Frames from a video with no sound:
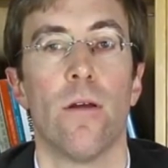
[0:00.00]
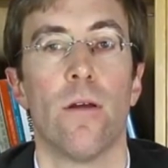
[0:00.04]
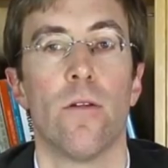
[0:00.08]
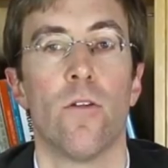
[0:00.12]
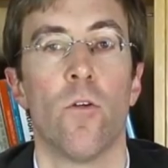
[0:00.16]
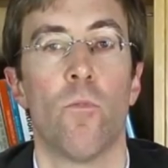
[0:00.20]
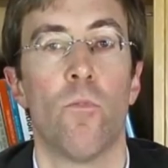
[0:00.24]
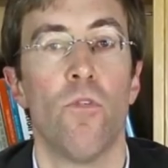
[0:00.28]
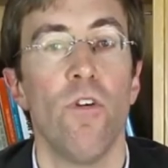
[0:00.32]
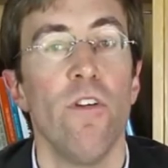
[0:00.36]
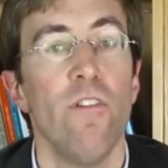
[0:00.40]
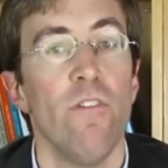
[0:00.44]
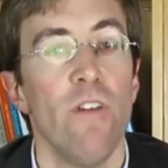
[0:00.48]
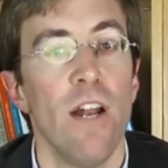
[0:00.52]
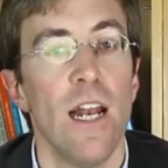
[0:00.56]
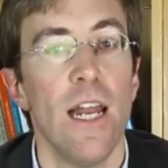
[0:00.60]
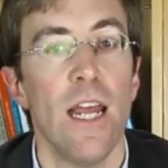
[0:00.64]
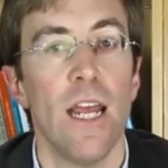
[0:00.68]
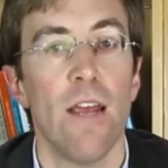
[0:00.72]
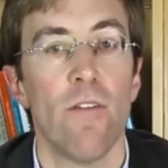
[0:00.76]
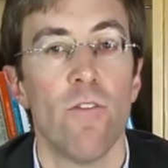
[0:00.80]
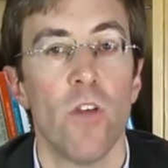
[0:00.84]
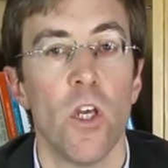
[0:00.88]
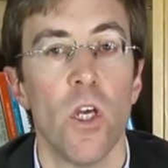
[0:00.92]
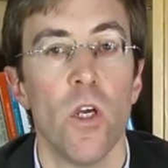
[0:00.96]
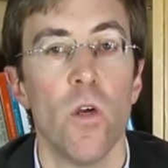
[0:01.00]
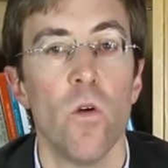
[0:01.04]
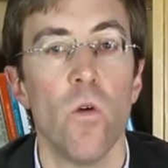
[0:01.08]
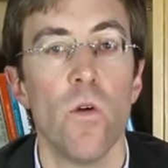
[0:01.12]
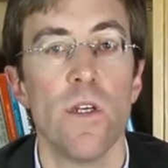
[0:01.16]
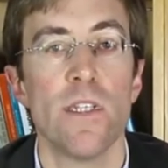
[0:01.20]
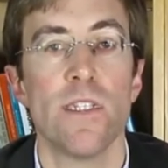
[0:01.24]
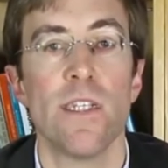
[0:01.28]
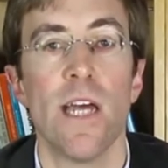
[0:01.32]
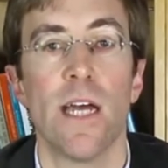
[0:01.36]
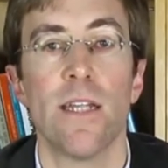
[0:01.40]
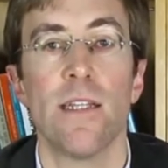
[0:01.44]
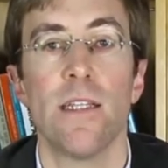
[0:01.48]
The prevailing view
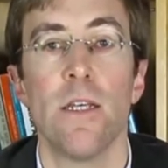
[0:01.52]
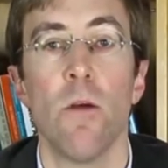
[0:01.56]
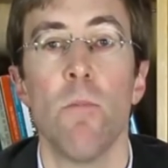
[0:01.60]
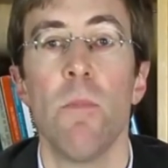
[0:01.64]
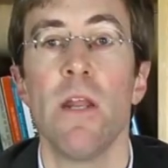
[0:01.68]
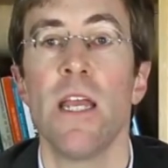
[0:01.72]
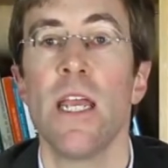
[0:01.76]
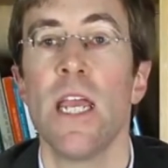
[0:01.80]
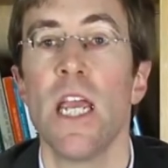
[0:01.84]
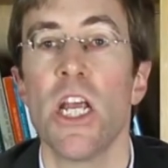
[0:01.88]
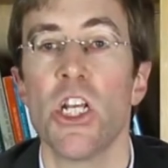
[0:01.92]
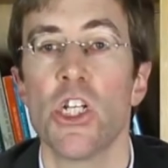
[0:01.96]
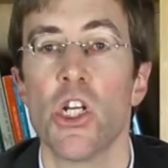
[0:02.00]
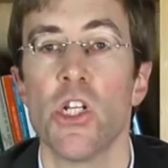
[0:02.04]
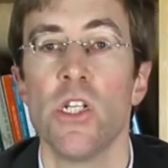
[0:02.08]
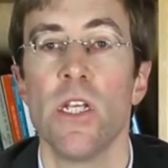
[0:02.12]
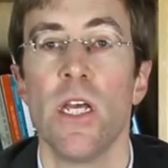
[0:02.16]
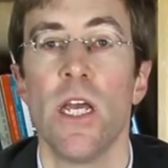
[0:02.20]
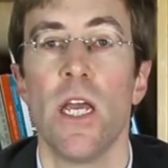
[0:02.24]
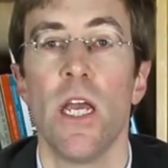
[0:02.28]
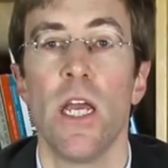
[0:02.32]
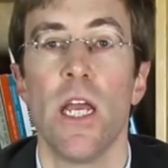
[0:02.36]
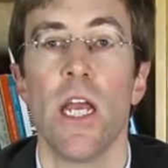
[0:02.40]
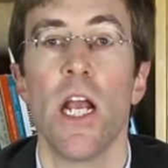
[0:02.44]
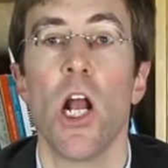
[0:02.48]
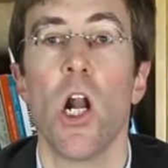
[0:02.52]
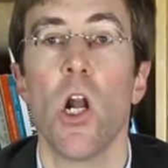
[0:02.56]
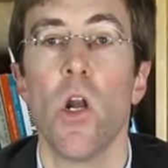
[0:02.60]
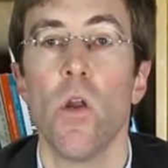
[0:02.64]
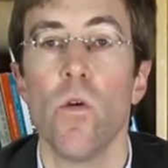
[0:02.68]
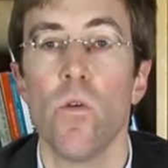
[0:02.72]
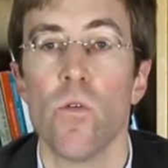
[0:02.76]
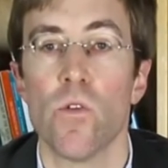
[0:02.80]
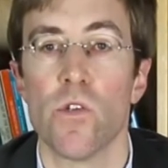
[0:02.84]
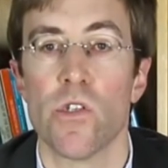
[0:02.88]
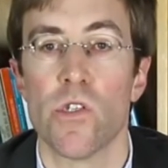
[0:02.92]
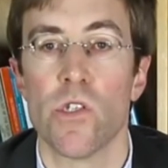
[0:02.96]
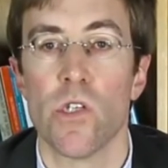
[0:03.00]
is that the obligation
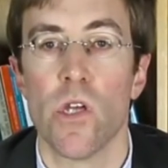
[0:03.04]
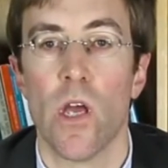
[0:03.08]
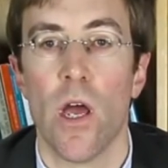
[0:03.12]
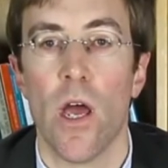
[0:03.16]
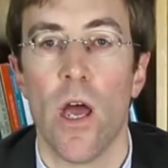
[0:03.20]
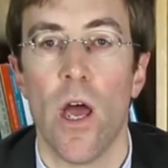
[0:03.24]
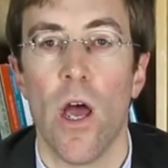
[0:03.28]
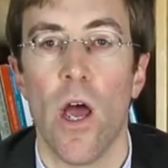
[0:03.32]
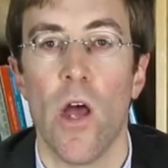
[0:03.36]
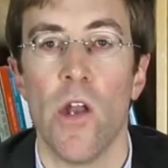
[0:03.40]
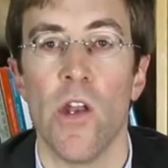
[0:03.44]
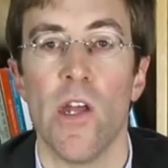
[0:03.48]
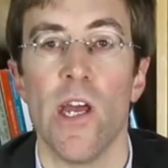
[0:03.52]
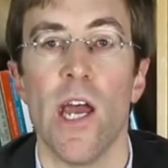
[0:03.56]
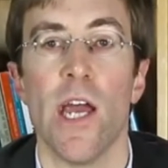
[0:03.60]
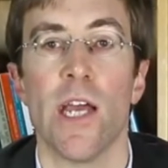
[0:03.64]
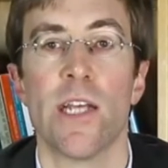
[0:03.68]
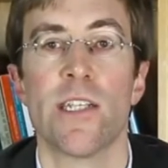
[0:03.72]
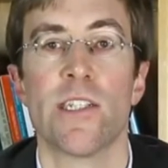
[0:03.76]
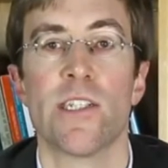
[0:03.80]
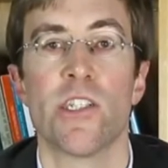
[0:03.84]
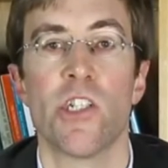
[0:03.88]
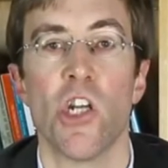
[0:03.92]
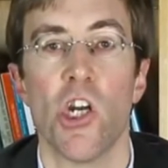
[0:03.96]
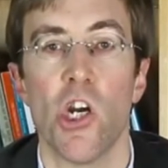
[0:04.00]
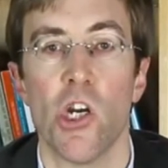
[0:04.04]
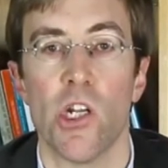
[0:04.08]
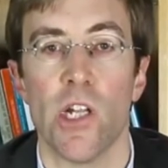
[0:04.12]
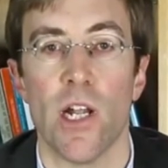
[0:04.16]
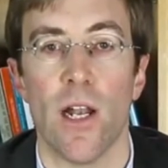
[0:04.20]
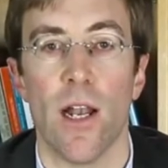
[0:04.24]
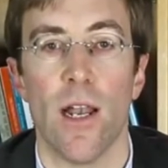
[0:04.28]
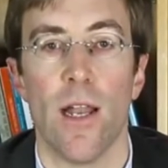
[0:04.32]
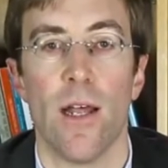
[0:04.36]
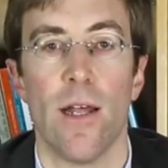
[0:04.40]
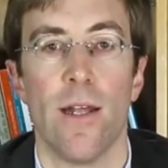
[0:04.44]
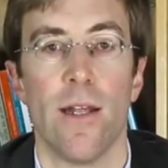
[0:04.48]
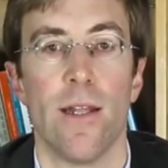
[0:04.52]
includes an
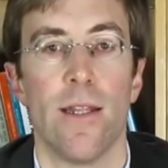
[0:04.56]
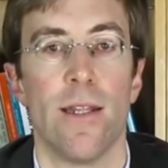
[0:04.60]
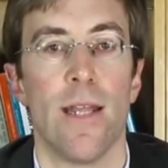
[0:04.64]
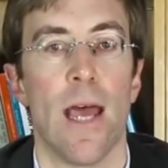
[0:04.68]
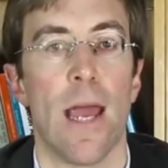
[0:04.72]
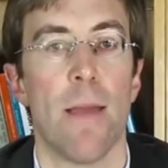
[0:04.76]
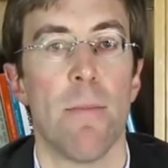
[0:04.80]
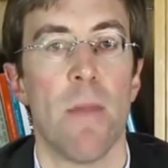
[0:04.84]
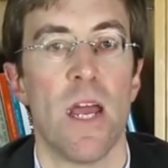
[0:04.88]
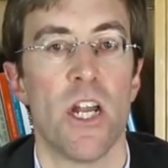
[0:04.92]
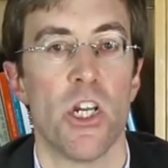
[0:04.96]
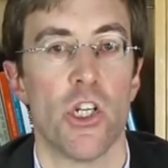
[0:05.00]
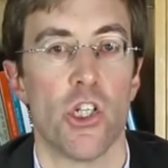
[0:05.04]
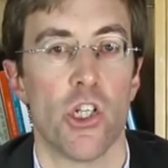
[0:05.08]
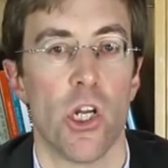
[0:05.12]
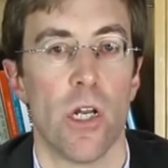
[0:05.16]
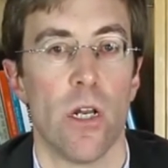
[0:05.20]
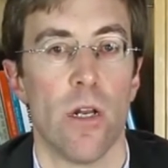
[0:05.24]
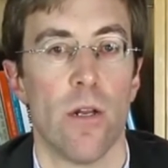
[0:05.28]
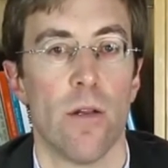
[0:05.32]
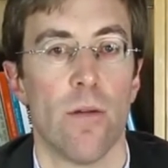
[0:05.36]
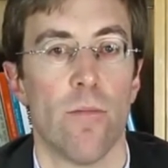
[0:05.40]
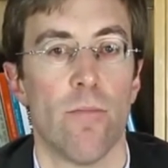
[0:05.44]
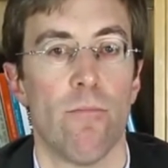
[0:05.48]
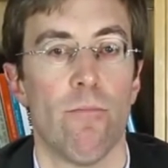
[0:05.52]
external dimension.